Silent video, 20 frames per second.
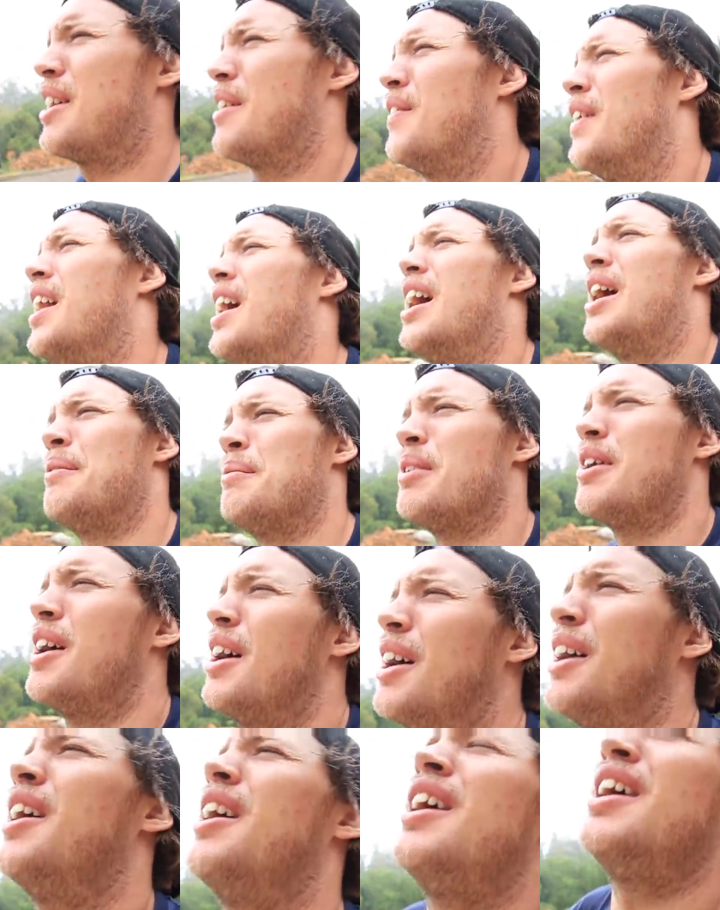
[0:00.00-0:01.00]
giving up.
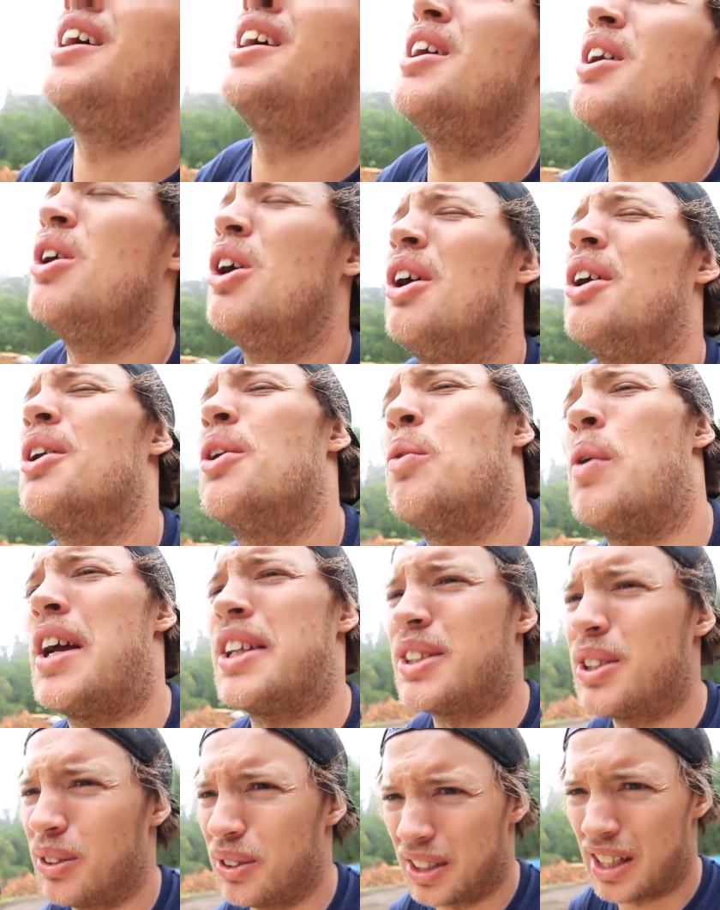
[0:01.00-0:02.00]
I'm gonna
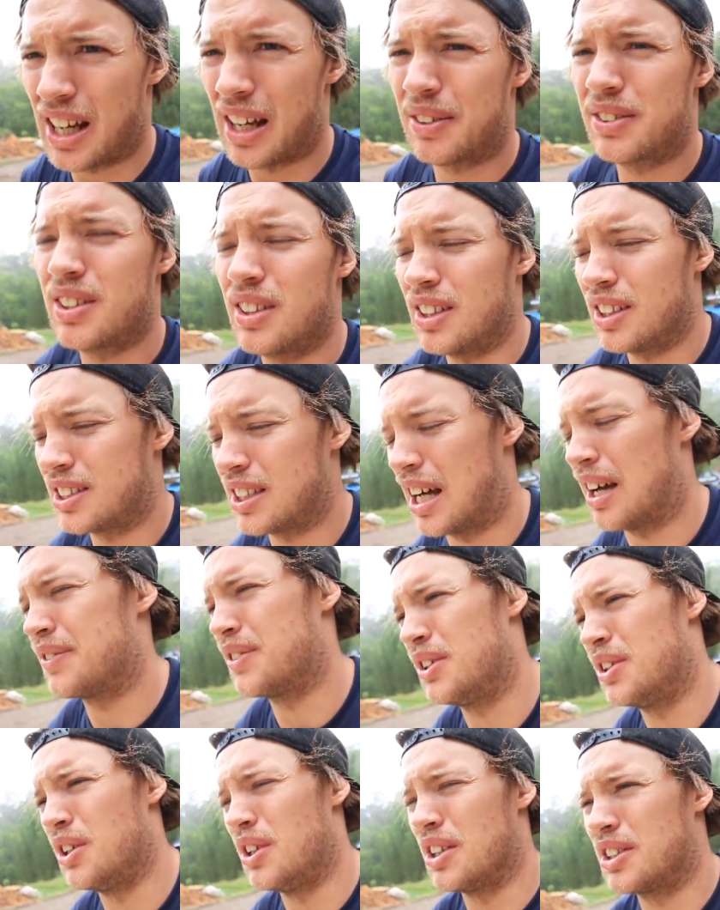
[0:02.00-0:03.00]
wait till the this
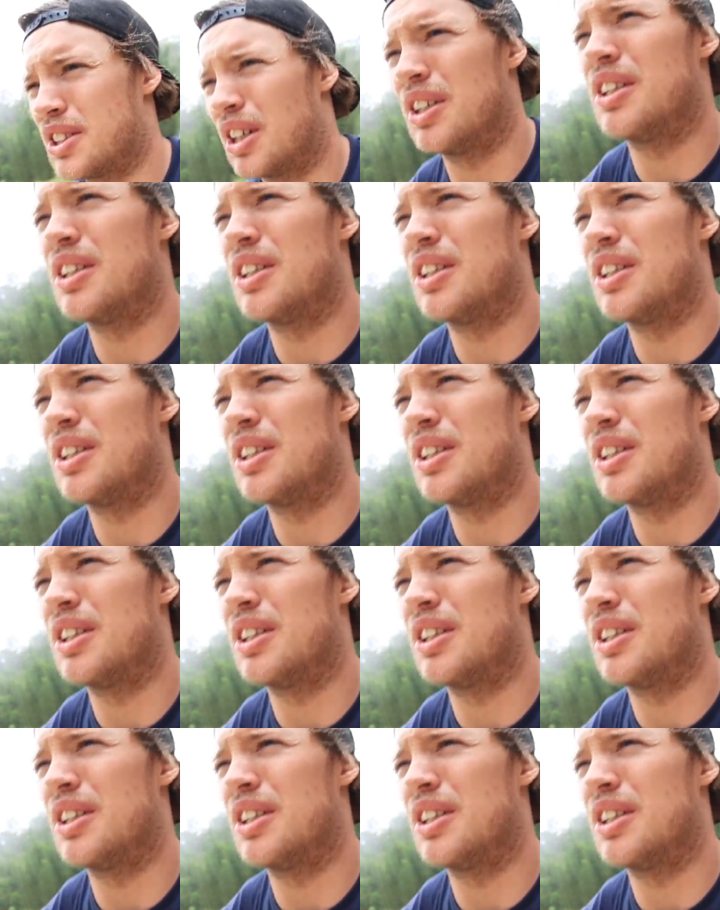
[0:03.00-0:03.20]
afternoon. It's